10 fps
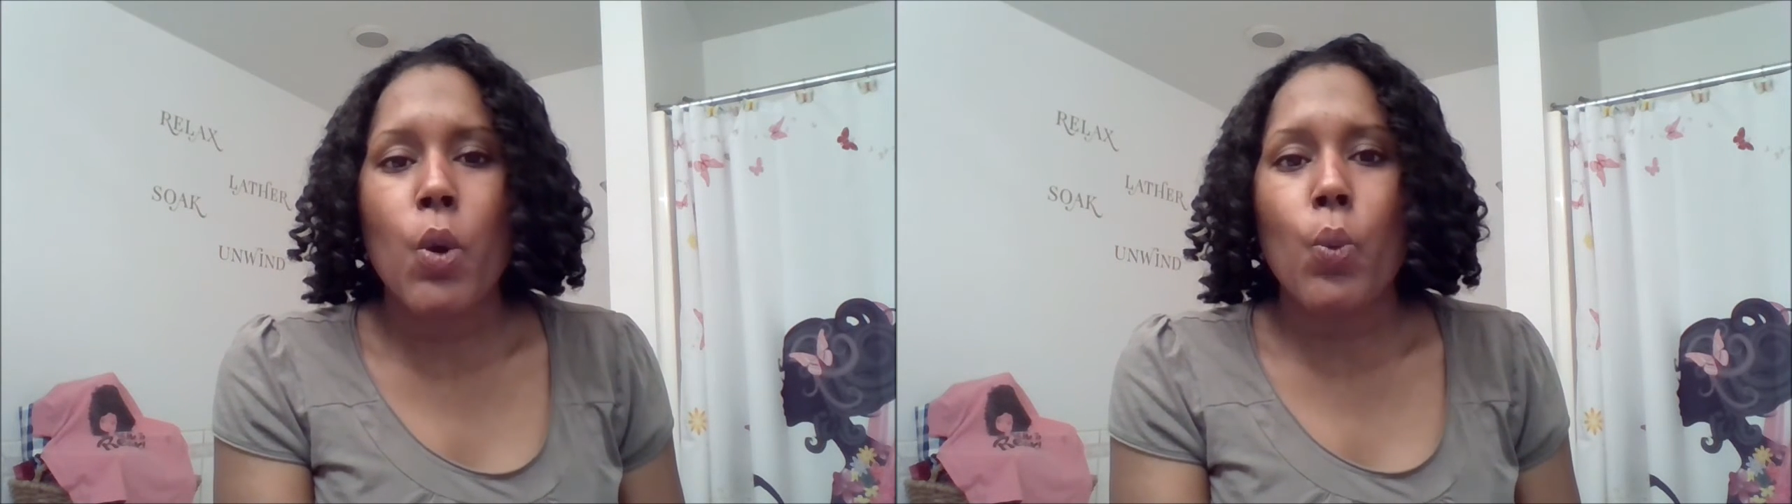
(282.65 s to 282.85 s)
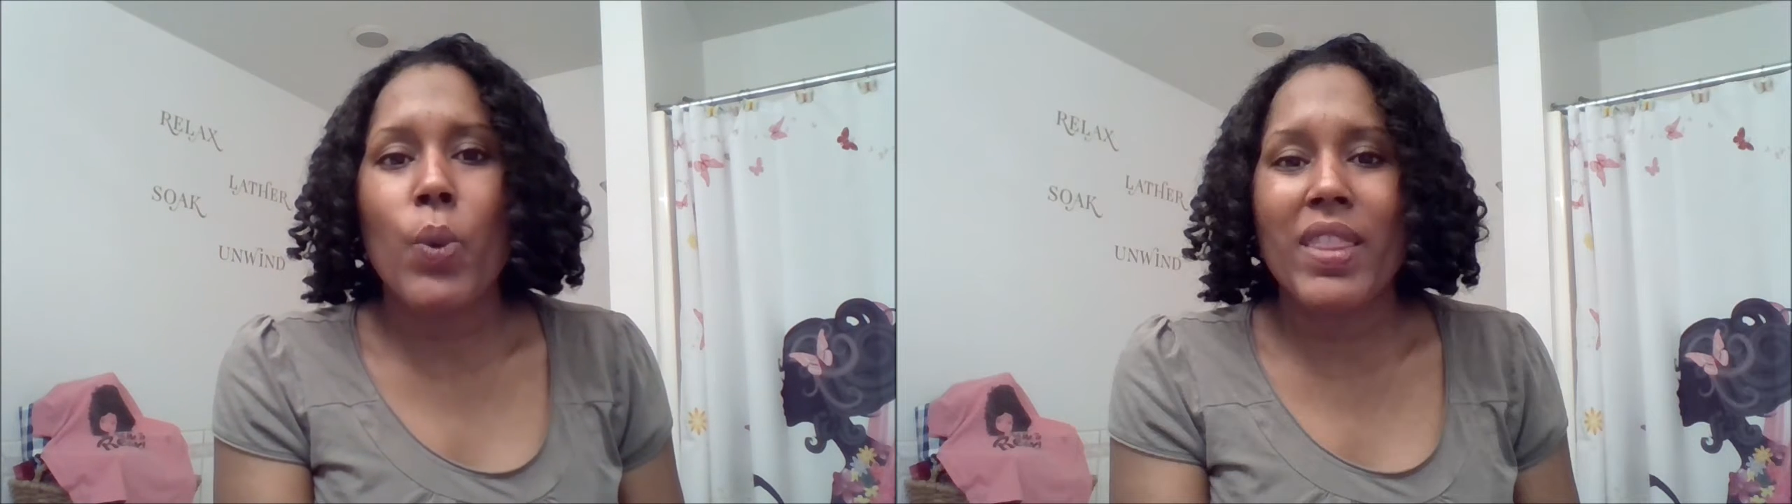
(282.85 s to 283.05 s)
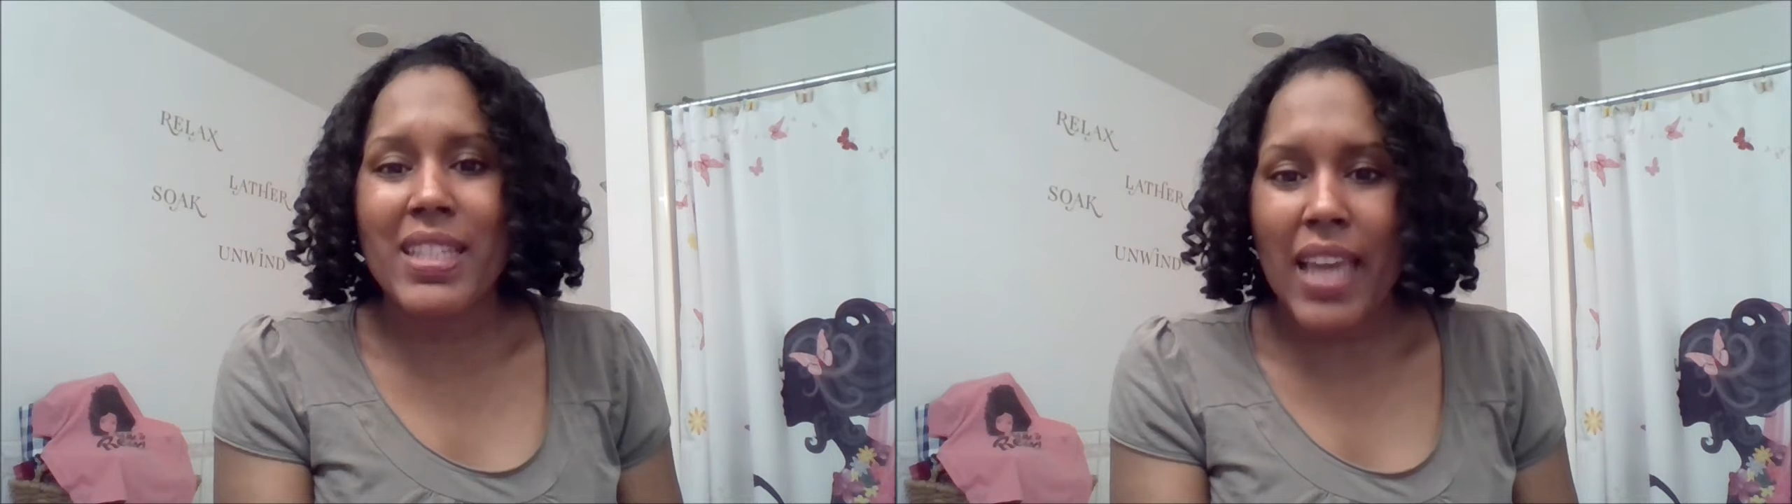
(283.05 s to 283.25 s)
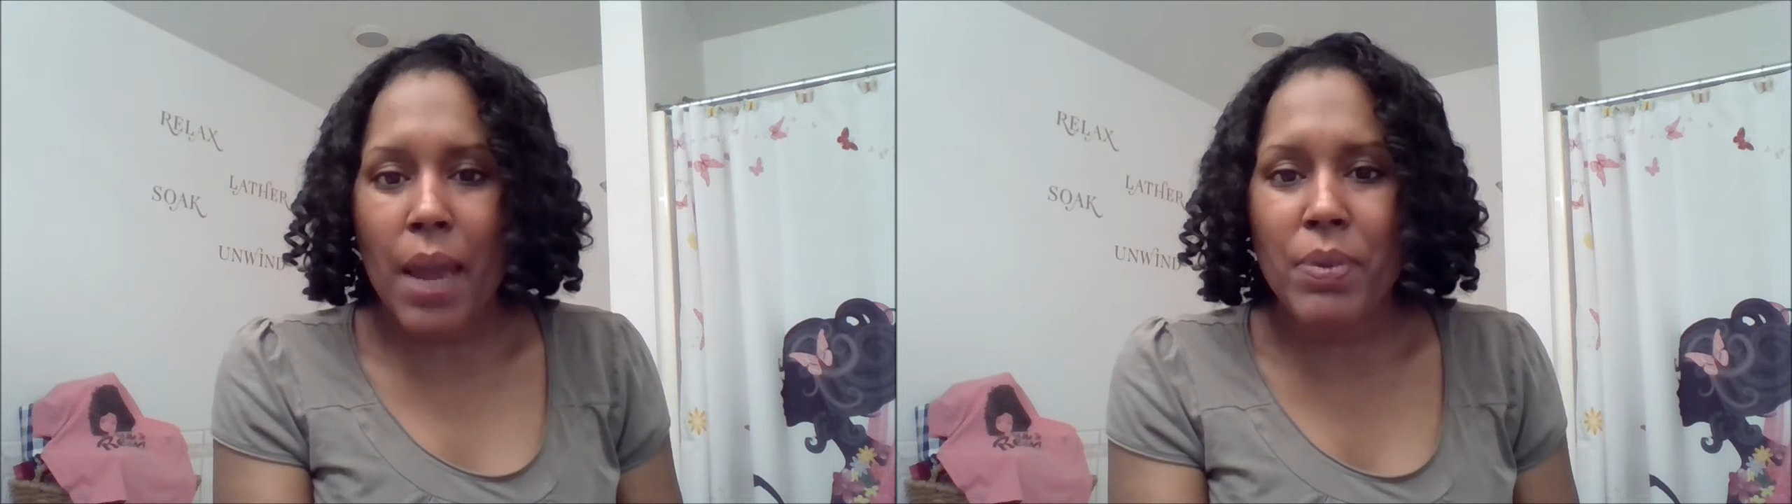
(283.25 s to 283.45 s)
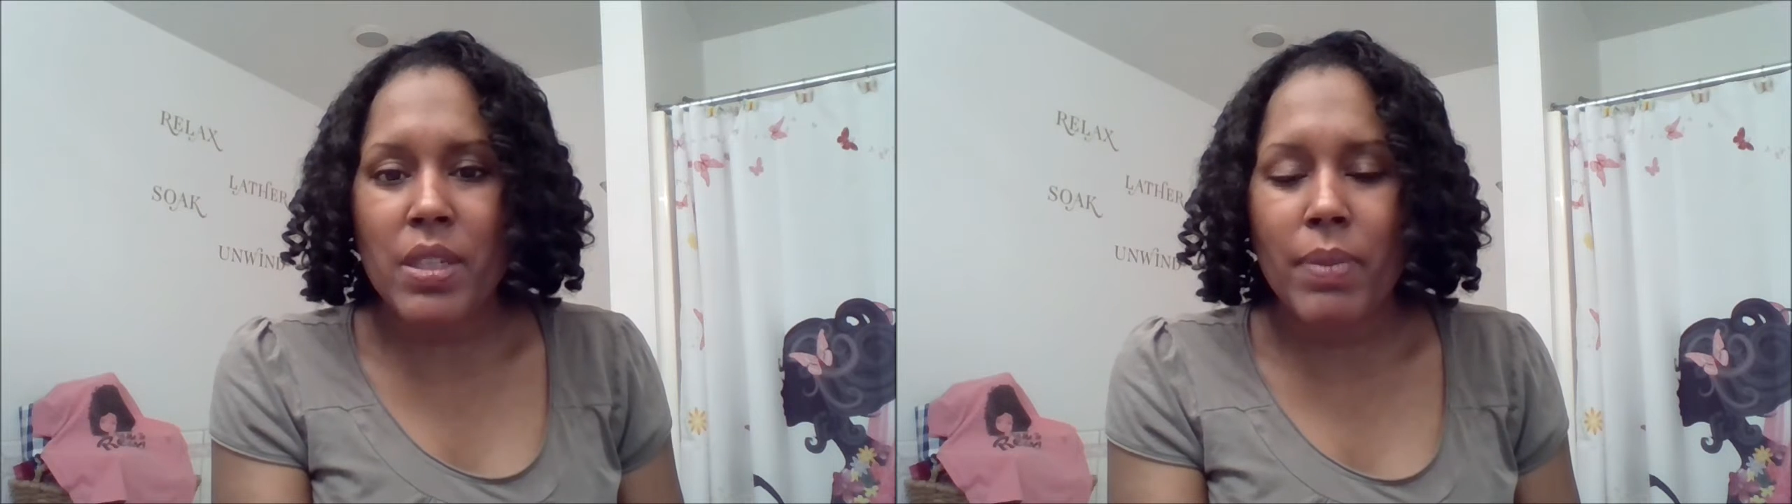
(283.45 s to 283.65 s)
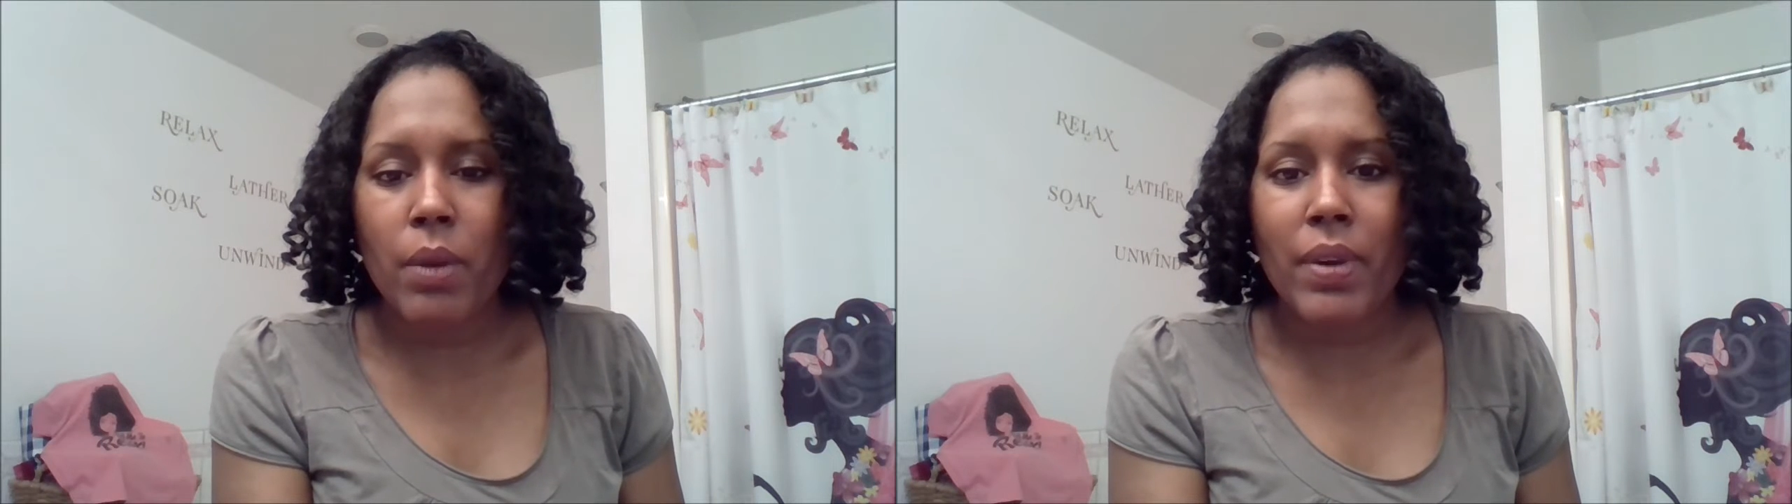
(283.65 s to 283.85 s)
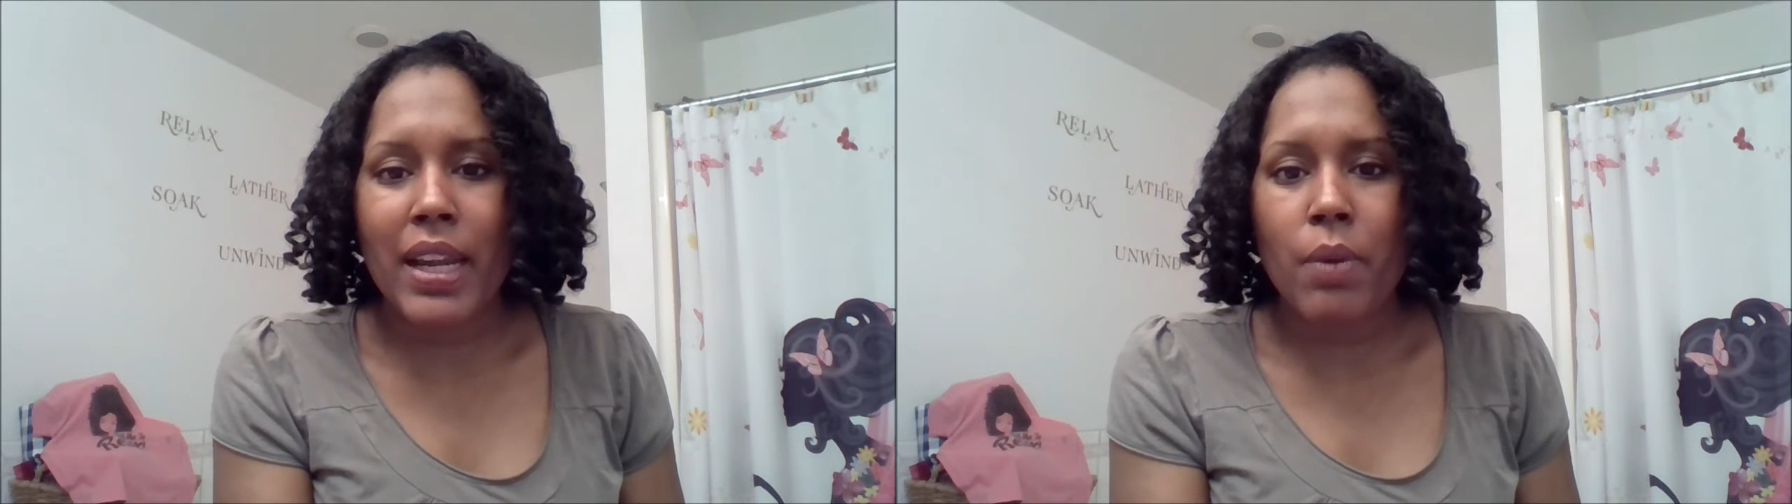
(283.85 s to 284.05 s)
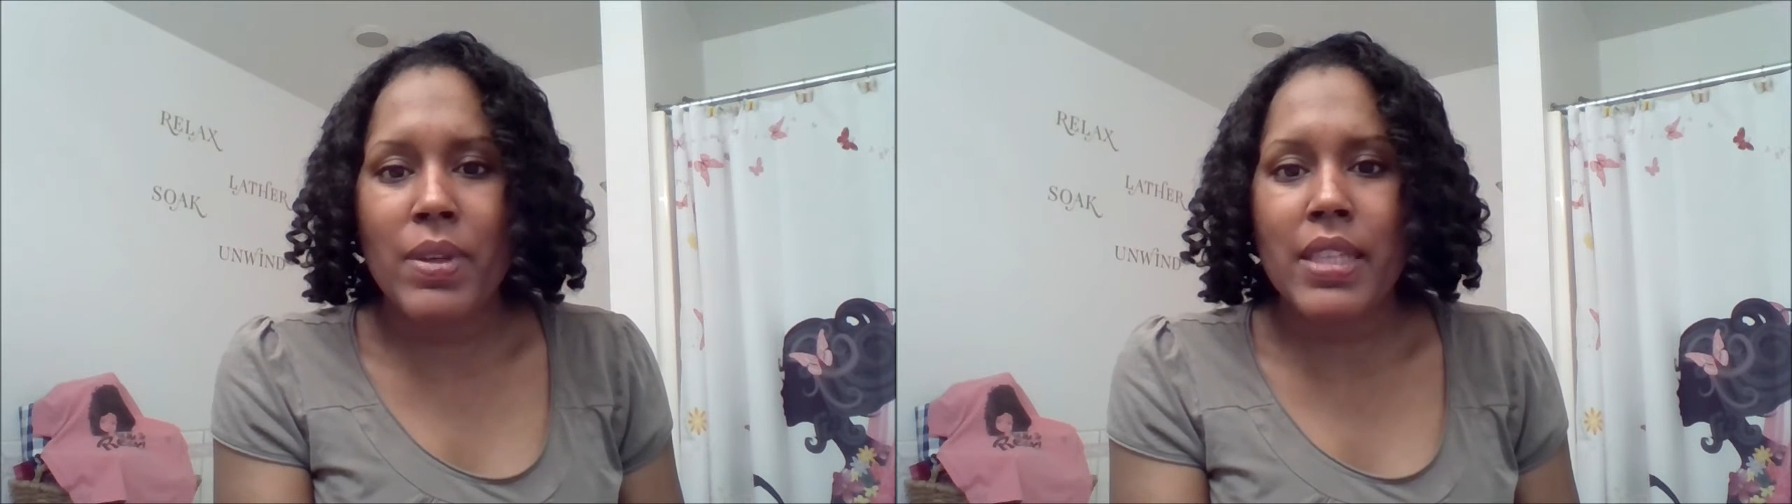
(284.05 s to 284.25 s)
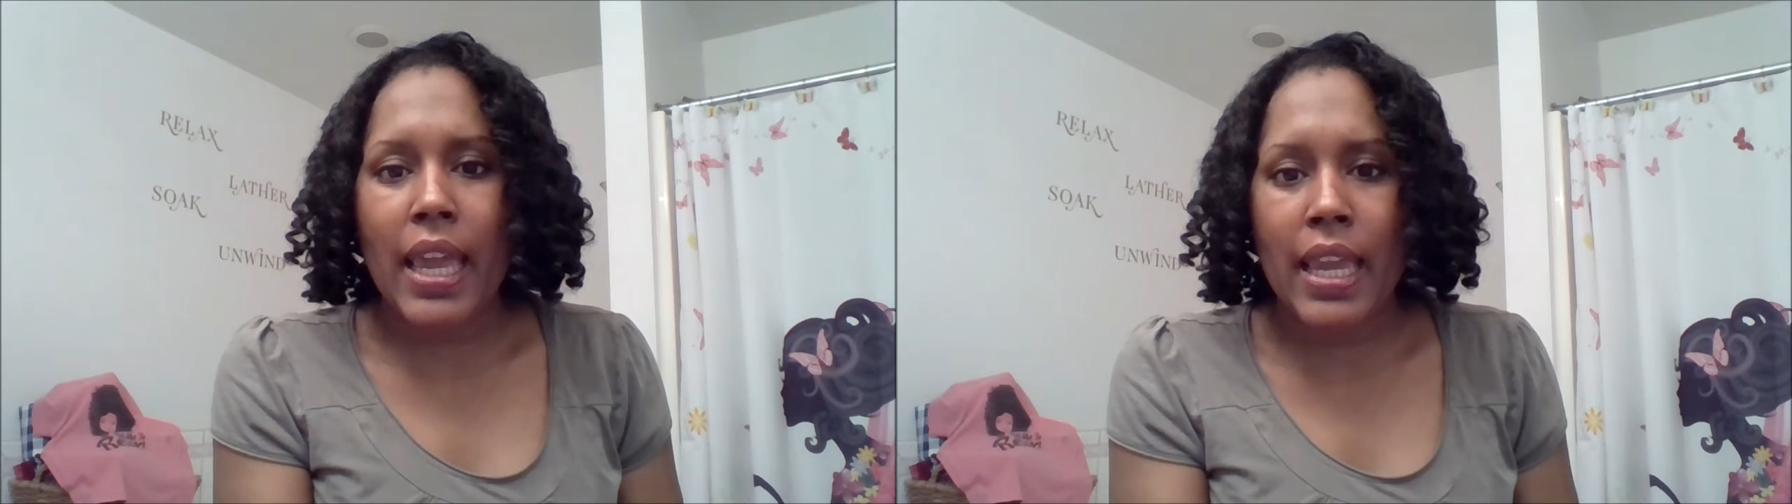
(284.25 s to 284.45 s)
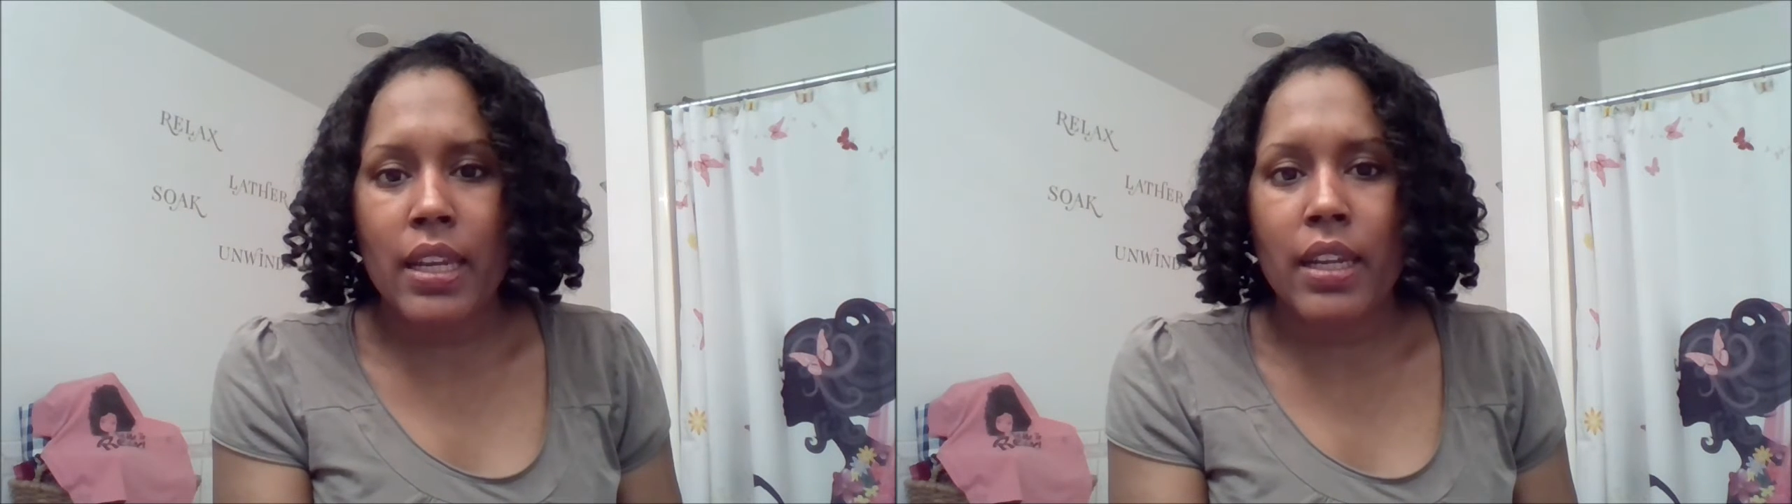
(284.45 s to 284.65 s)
when this happened to me when I was 8,